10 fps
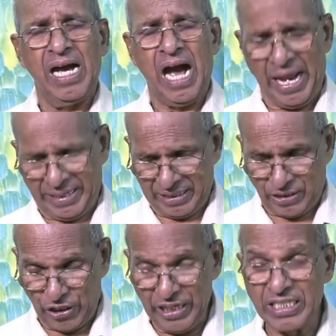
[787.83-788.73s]

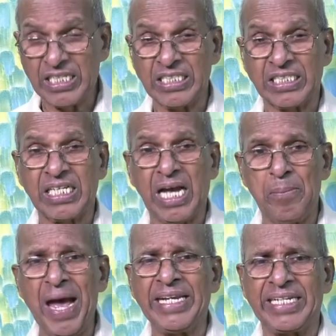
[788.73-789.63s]
And Jesus
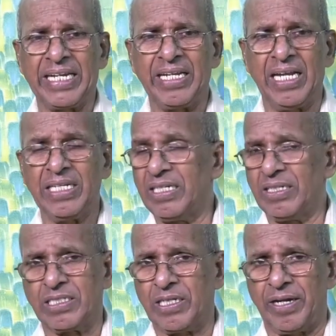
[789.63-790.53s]
commanded at a
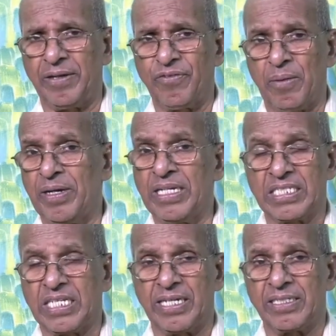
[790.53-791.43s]
distance, from a
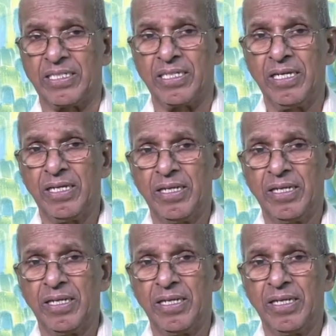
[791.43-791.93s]
distance,